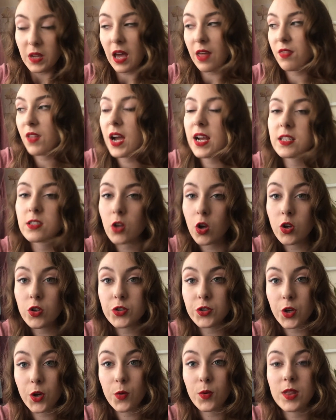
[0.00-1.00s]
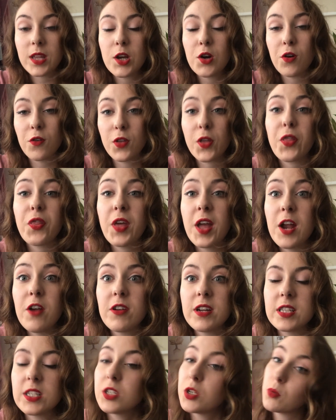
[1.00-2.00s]
And that is also the other
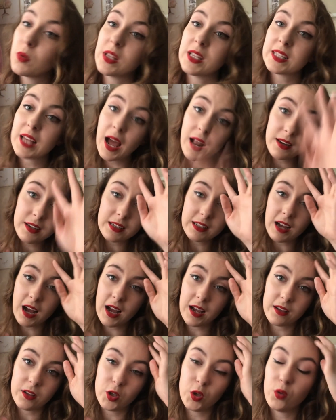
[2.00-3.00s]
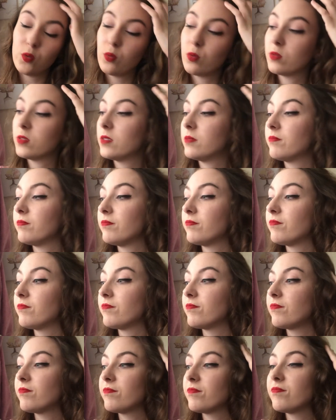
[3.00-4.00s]
theory to do with this Andy guy who
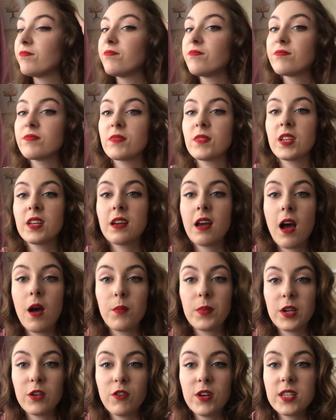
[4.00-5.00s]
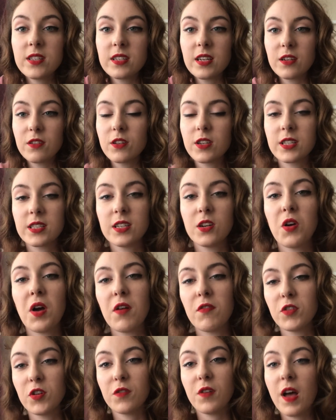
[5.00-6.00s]
can't be arrested because they don't
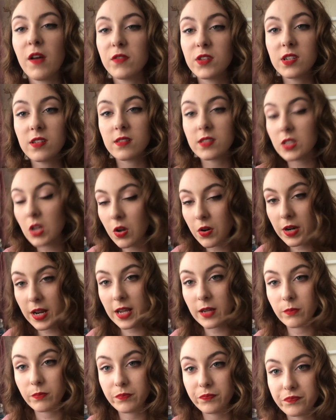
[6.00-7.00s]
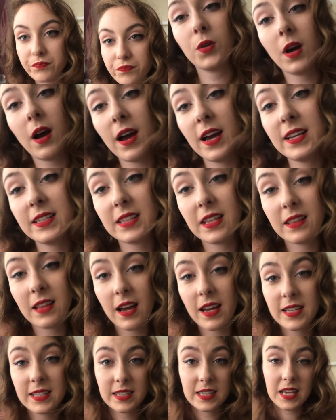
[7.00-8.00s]
have enough evidence on him. So guys,
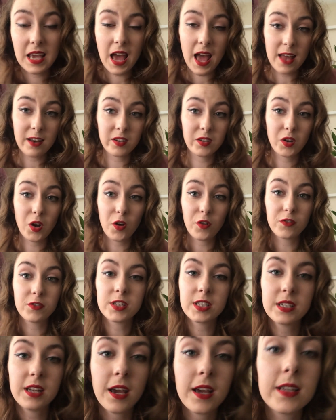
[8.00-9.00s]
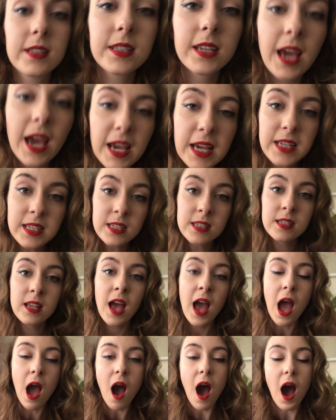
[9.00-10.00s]
that is the end of today's case.
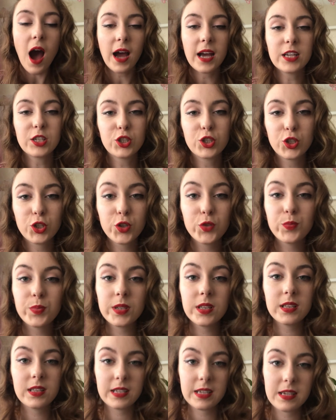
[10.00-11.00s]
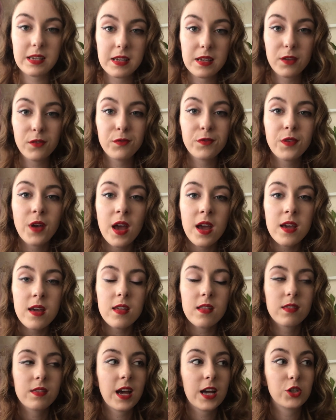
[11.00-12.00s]
I do believe
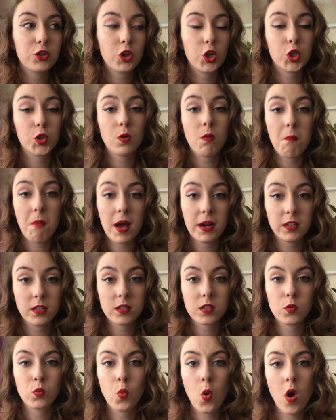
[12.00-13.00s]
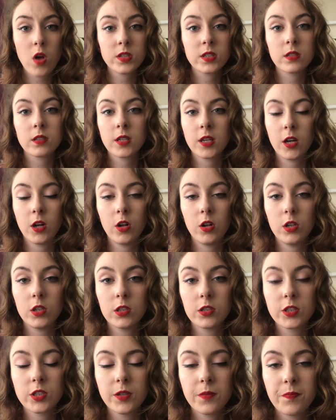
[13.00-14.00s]
that Joshua Maddux was
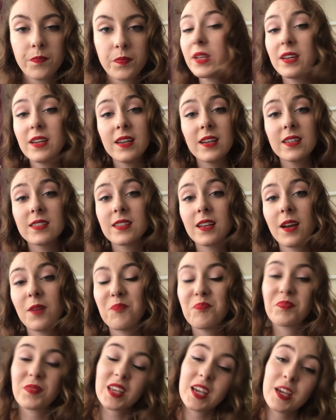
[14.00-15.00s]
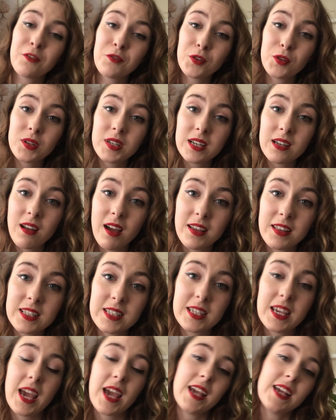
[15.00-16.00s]
killed. Please, if you did like
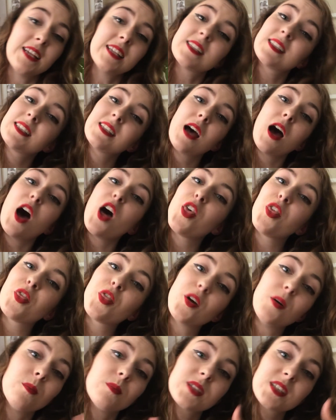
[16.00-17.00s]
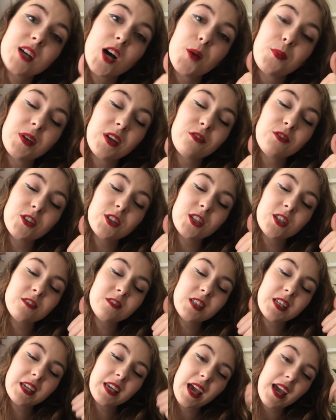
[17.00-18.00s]
this case, thumbs up. If you
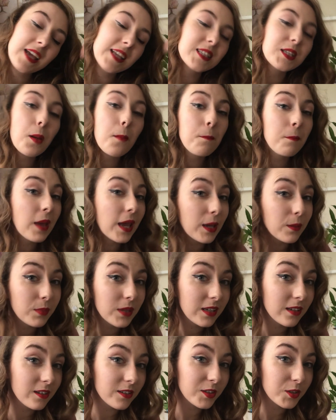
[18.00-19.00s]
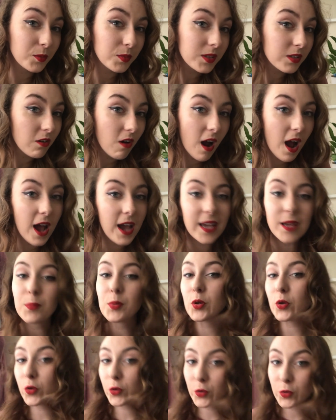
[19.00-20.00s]
loved the case, maybe you'll subscribe,
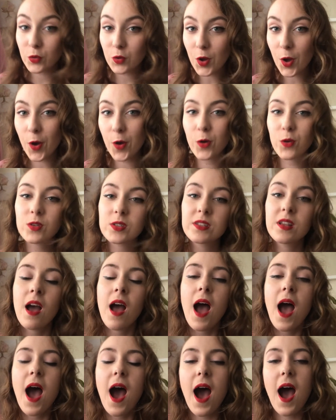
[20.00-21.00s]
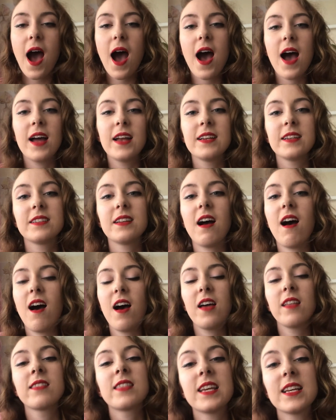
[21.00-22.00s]
who knows. And
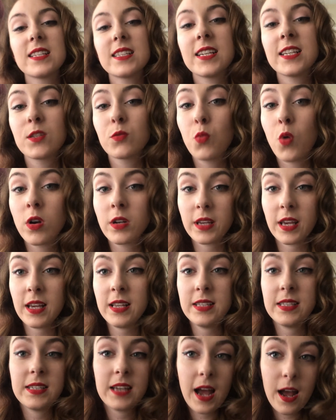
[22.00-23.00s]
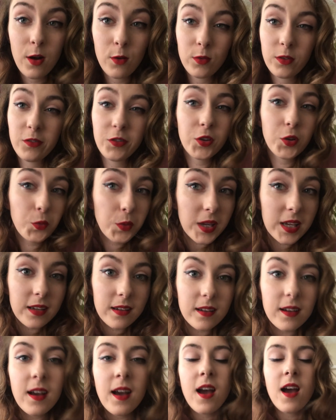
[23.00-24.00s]
this is one case down for the
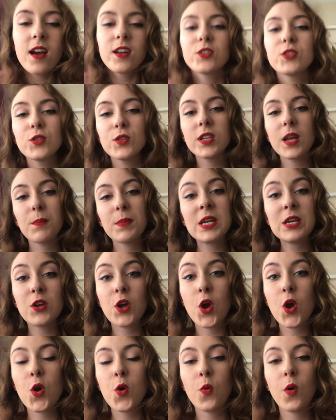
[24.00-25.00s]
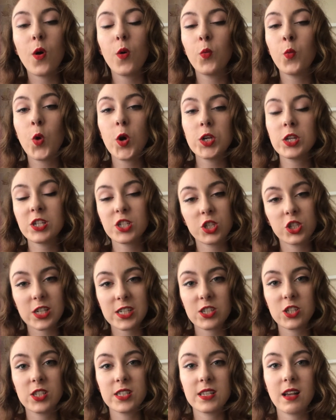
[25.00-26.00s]
week. Do let me know what your
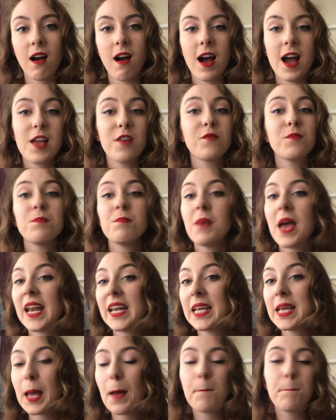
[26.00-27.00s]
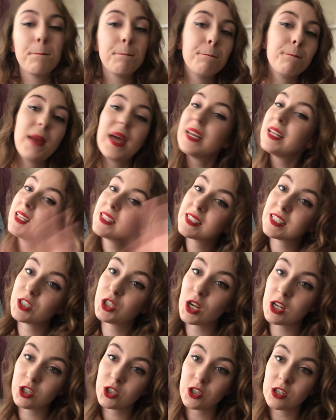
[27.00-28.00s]
suggestions are. I have many
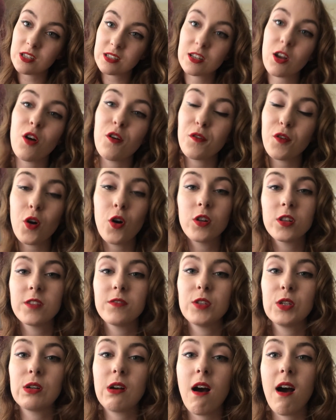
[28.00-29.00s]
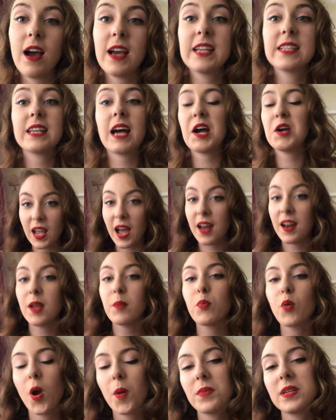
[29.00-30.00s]
suggestions of all of you guys, and
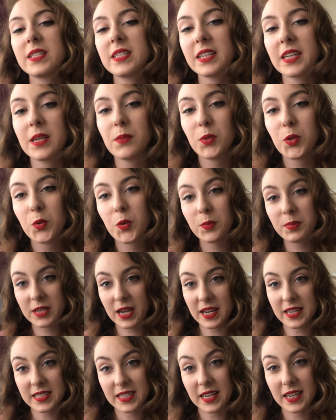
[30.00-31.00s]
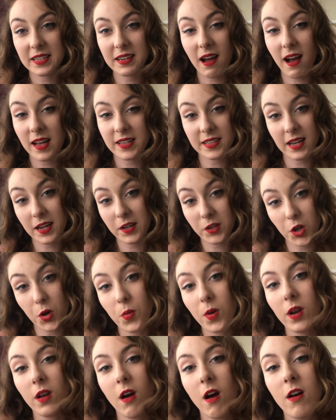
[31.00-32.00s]
I promise to keep you updated as I
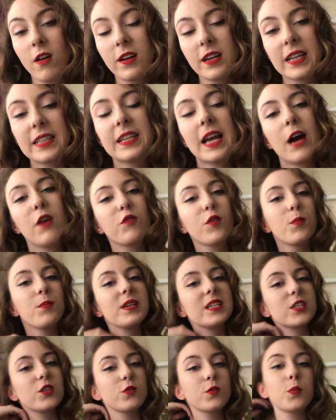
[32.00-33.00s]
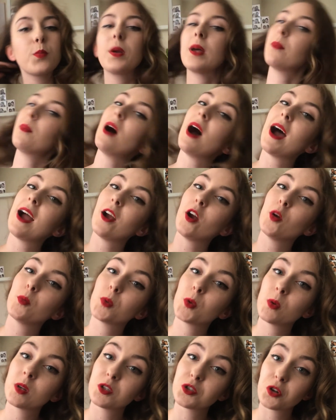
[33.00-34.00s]
go along. Now, from Mysteries with Pippa, I
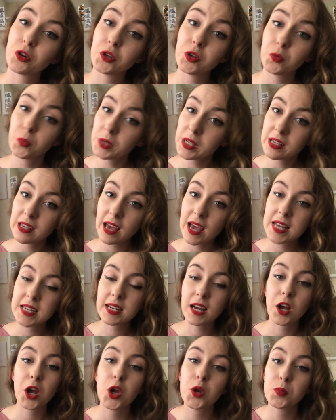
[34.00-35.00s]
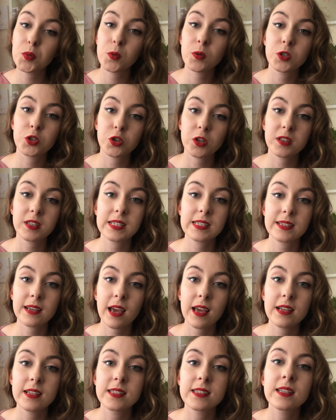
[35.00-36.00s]
hope you enjoy your weekend. I hope you enjoyed this
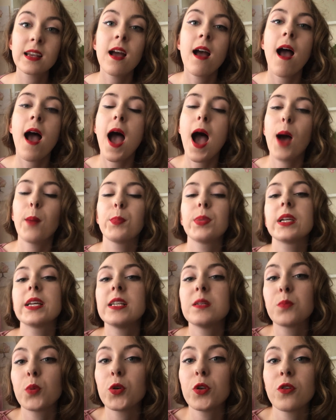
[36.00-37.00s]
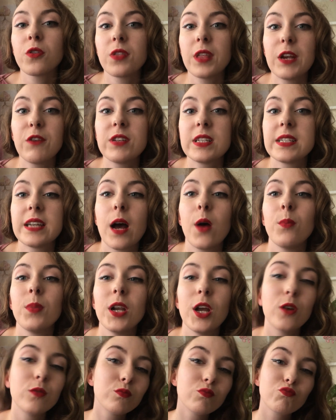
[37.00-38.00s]
case. Please put your theories down
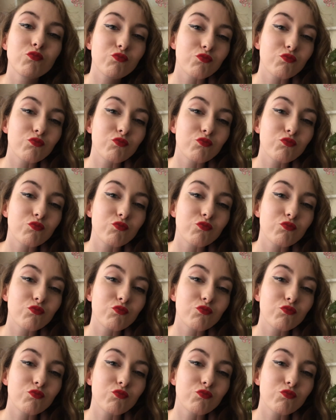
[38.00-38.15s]
below.